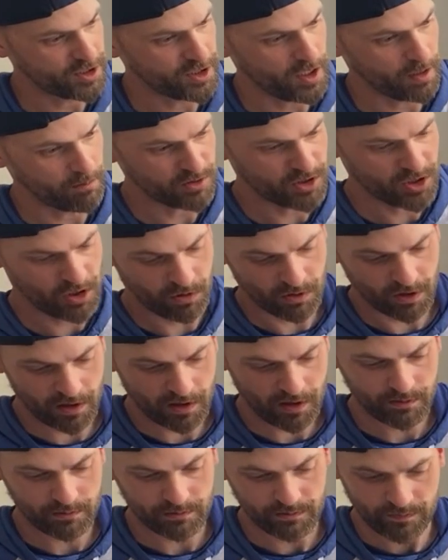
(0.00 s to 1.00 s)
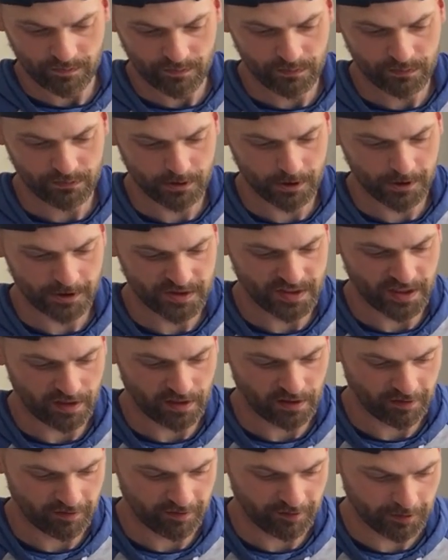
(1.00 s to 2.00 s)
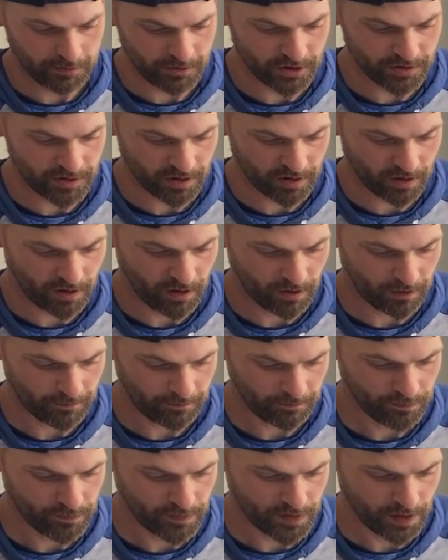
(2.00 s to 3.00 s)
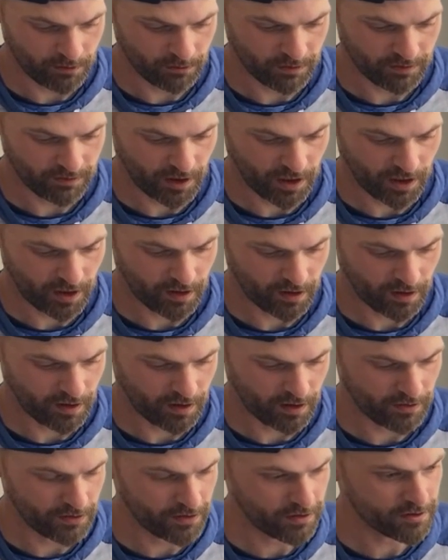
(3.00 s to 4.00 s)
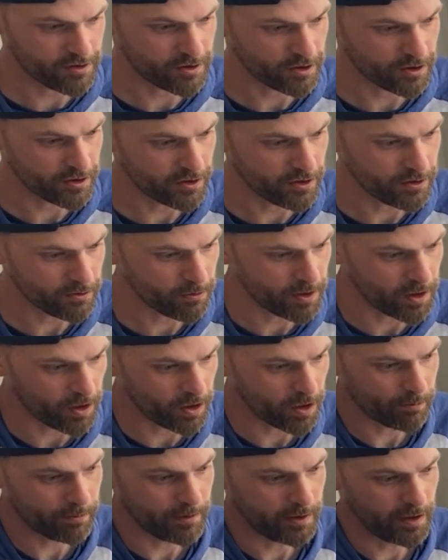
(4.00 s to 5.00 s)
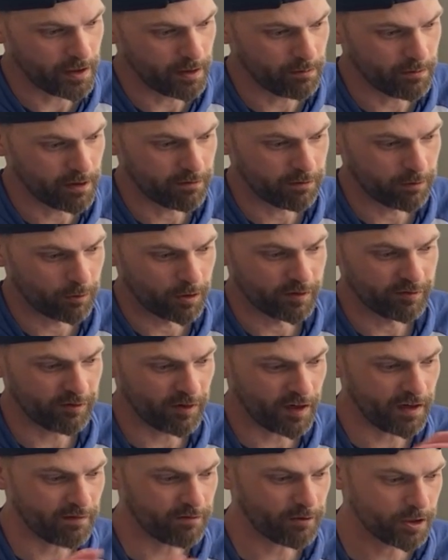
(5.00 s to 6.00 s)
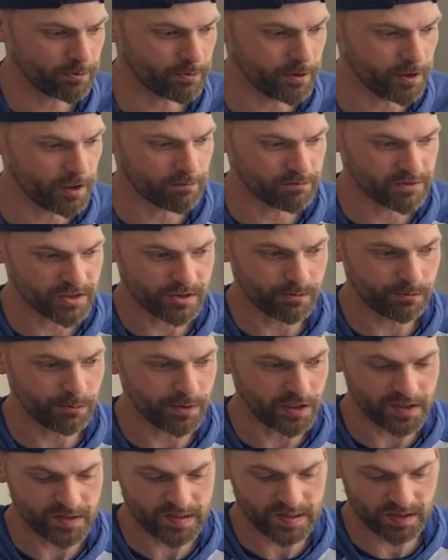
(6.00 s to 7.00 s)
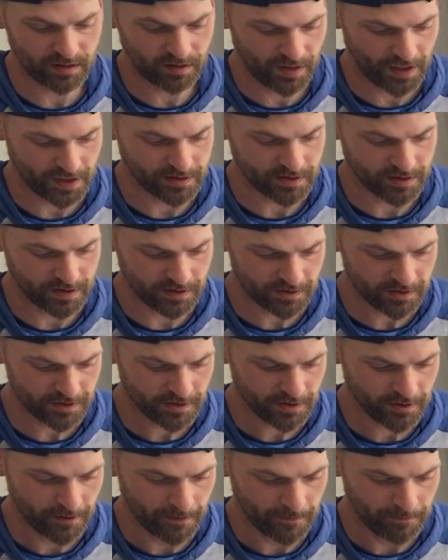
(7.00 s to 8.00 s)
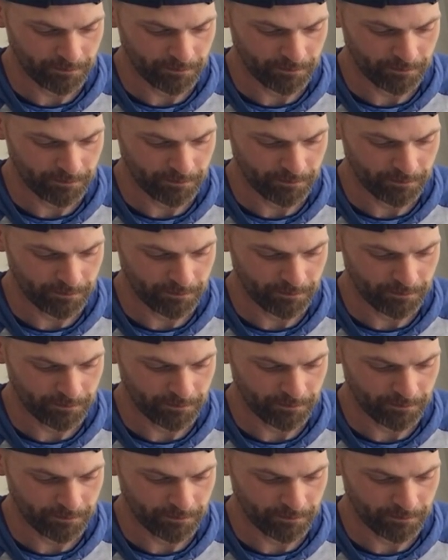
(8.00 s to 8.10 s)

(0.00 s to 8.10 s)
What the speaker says: S-shaped tone arm, pretty standard for music hall. And we've got our 33 RPM and 45 RPM speed selectors.